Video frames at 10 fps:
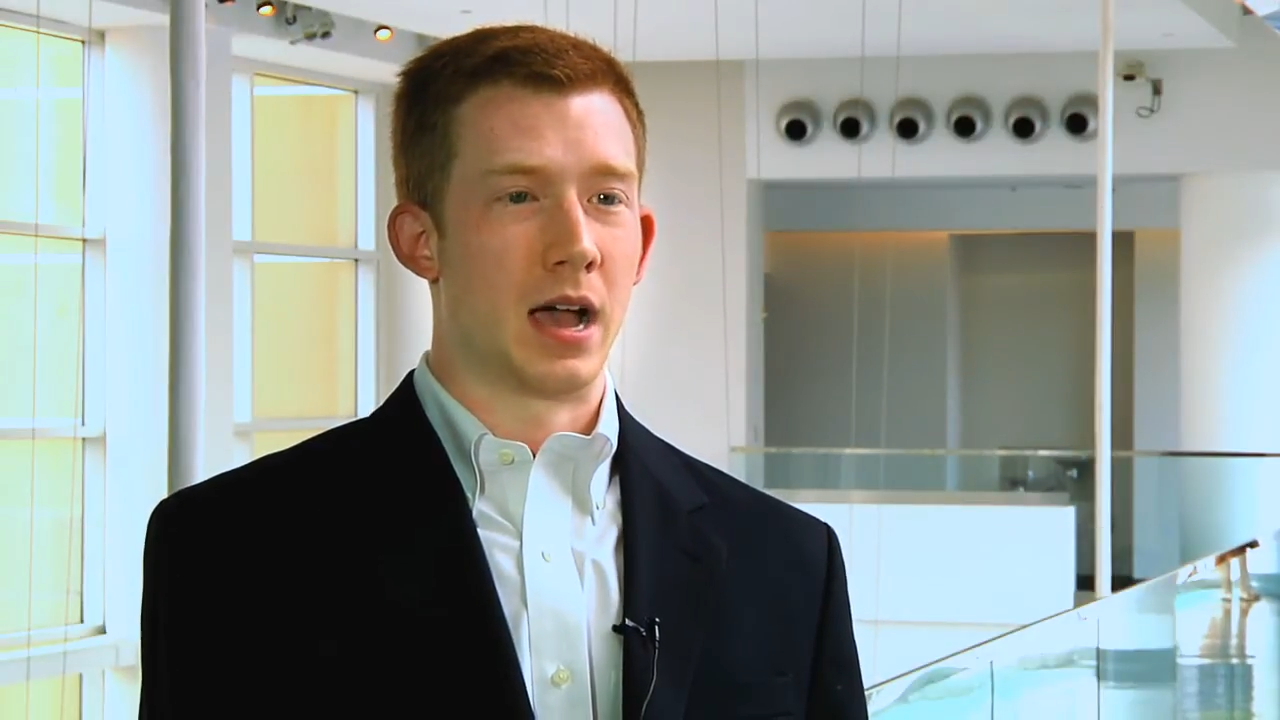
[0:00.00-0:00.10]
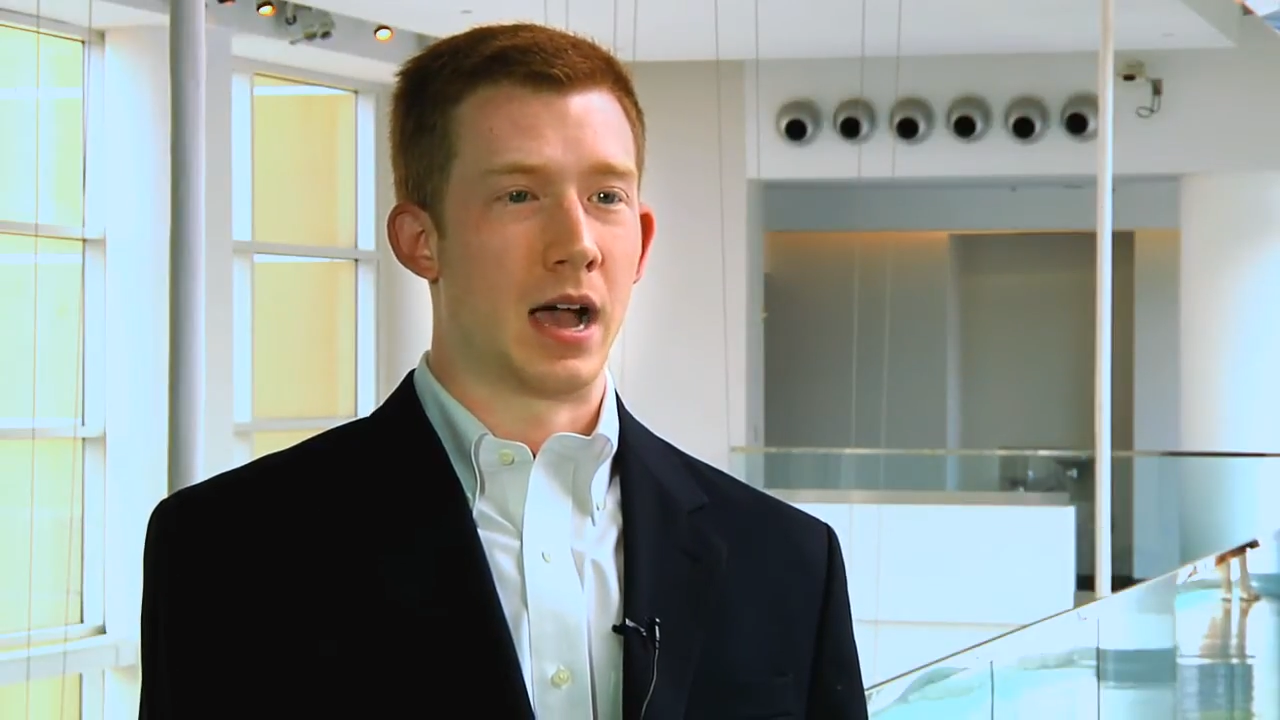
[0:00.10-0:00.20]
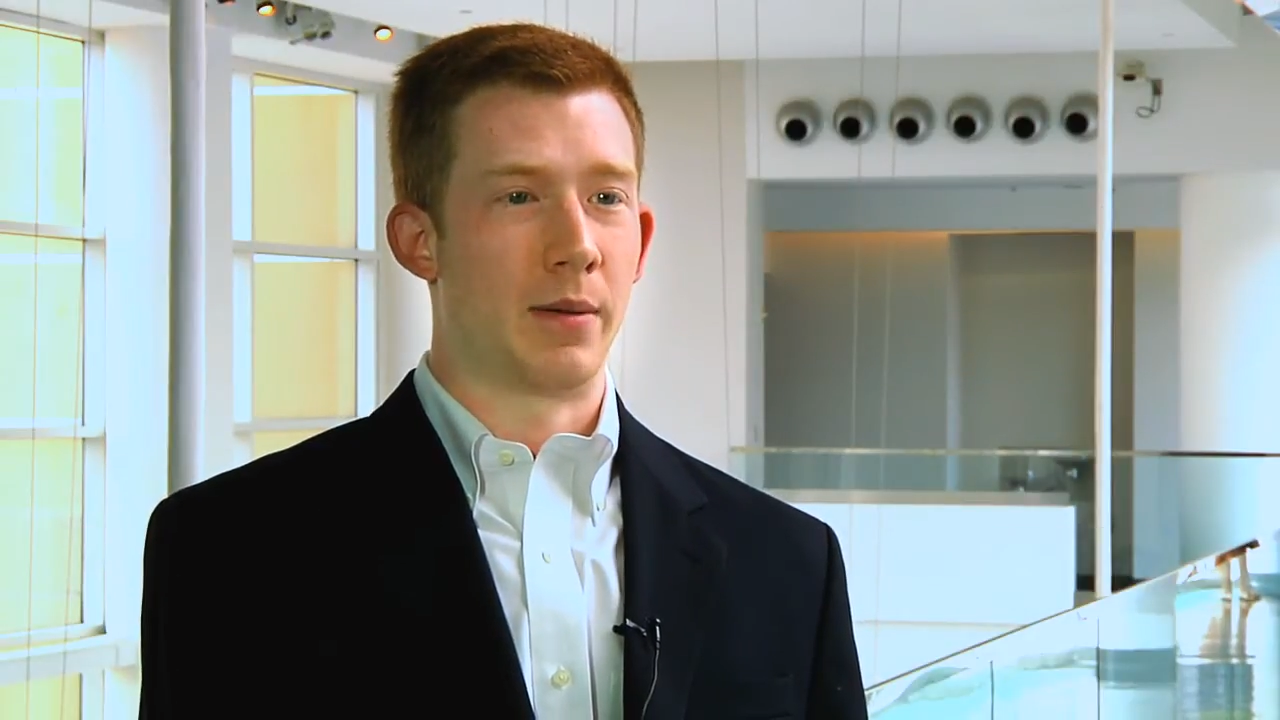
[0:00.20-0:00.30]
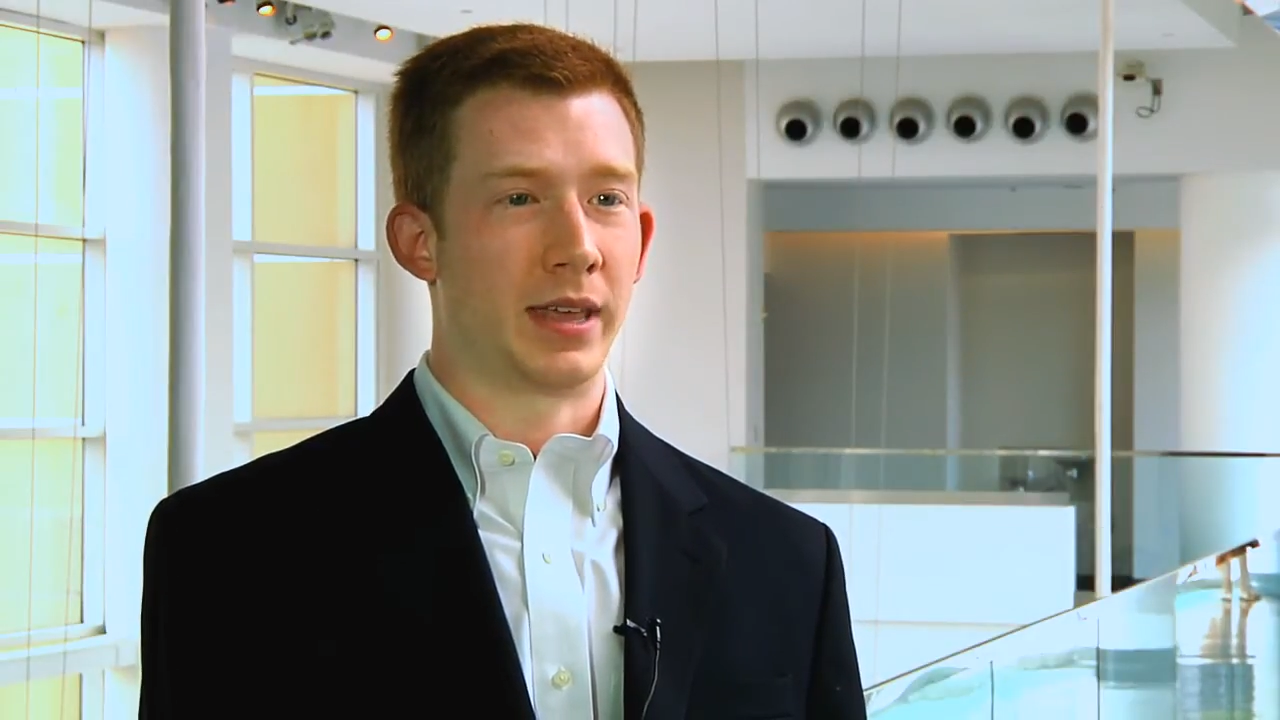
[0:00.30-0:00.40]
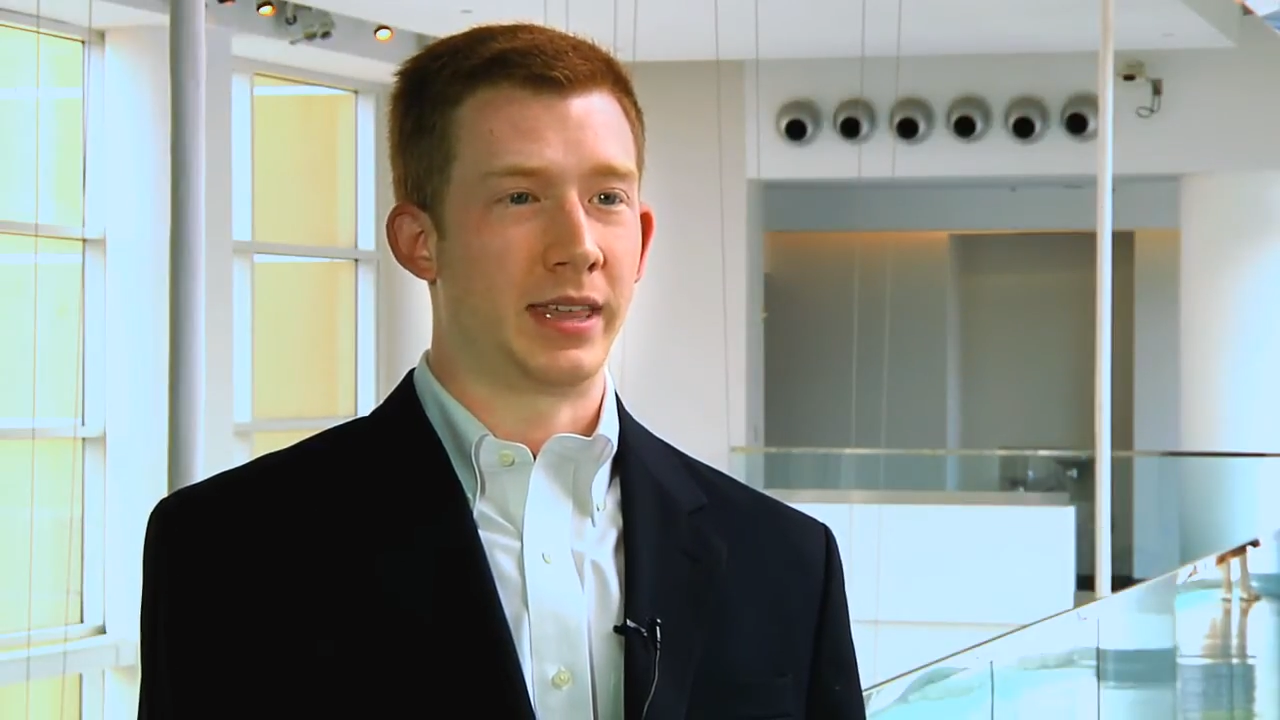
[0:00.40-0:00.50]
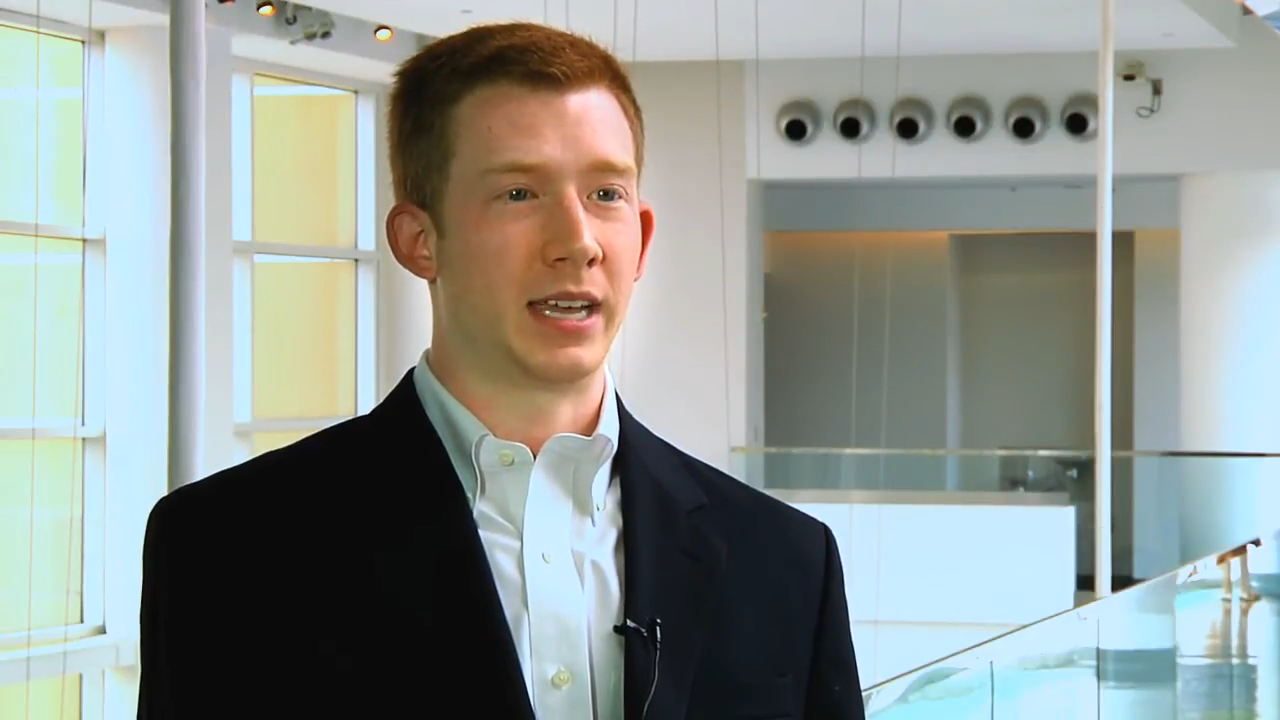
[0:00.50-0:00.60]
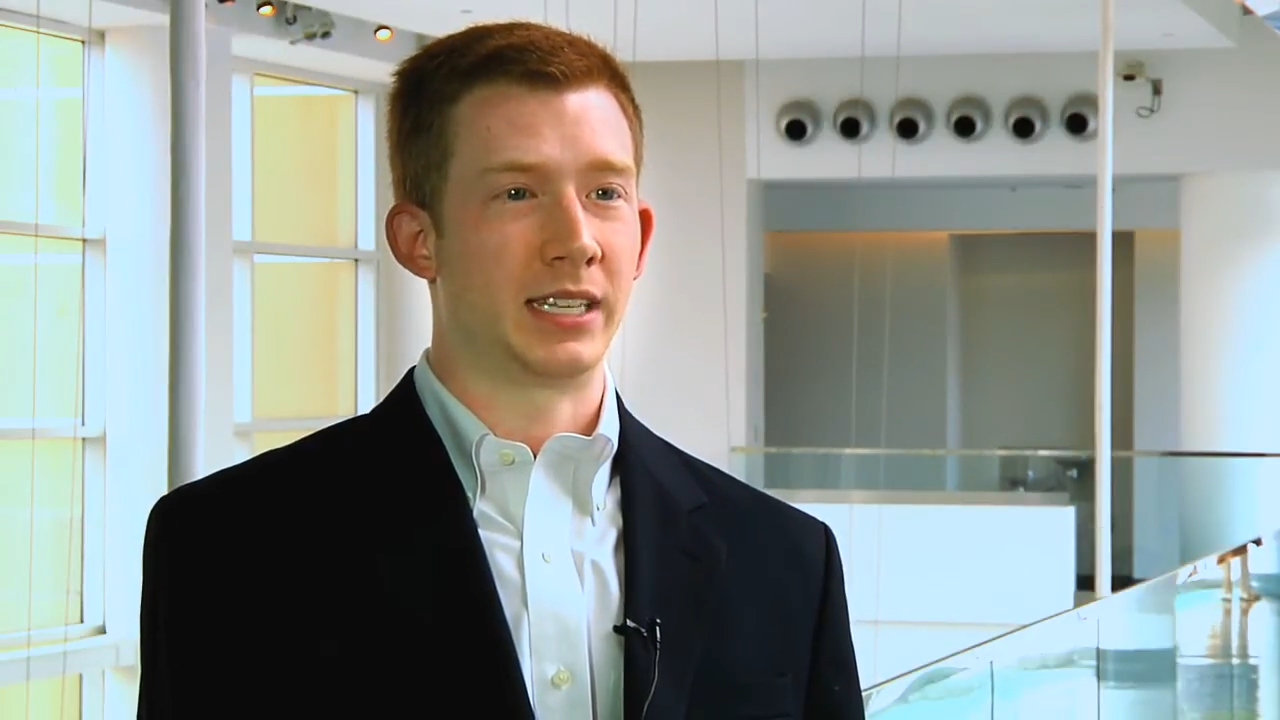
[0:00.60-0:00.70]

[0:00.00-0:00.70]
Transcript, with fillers: um, I think